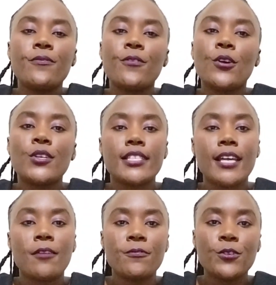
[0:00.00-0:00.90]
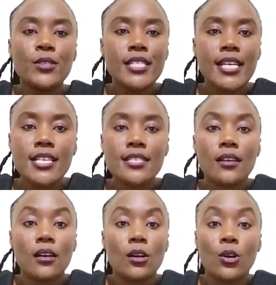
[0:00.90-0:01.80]
for some few days
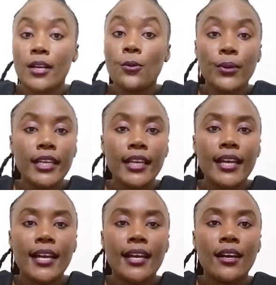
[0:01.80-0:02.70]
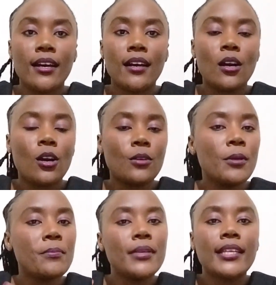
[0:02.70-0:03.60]
or a week, or
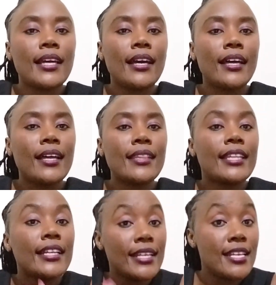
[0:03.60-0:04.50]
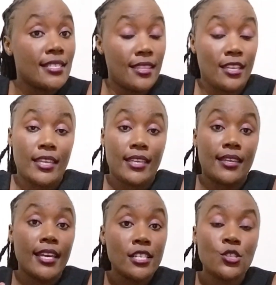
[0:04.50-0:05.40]
maybe the days they
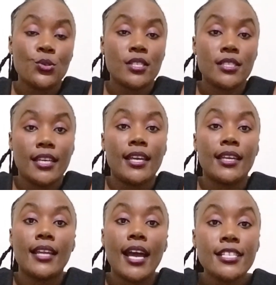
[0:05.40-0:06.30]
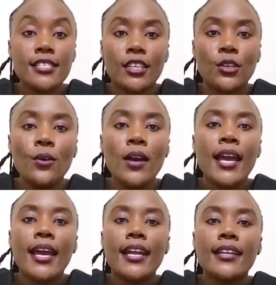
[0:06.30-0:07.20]
get to stay in ICU,
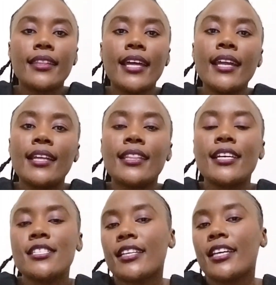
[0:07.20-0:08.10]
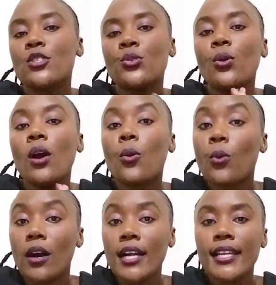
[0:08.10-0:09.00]
and then they are taken to
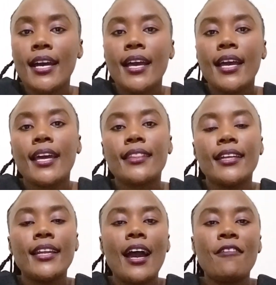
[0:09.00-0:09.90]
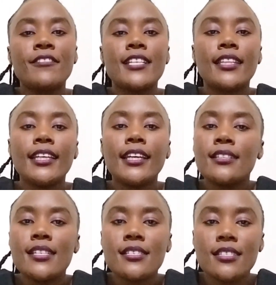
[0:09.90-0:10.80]
ward, and then after they
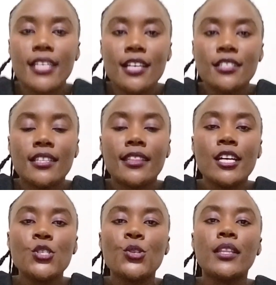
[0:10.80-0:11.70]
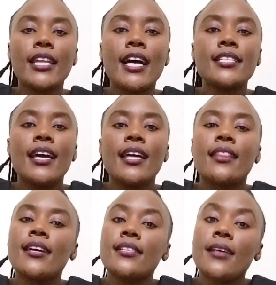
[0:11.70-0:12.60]
get discharged, they are told that
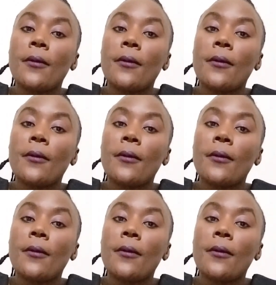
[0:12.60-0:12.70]
there